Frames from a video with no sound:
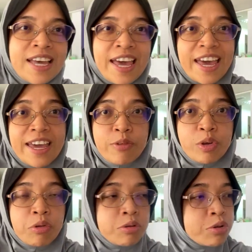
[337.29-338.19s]
And we
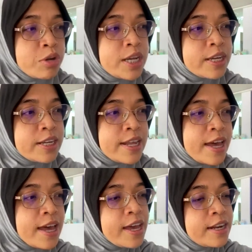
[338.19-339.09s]
also heard
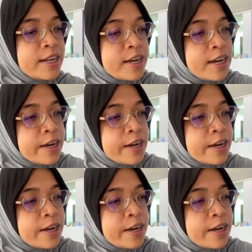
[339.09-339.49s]
that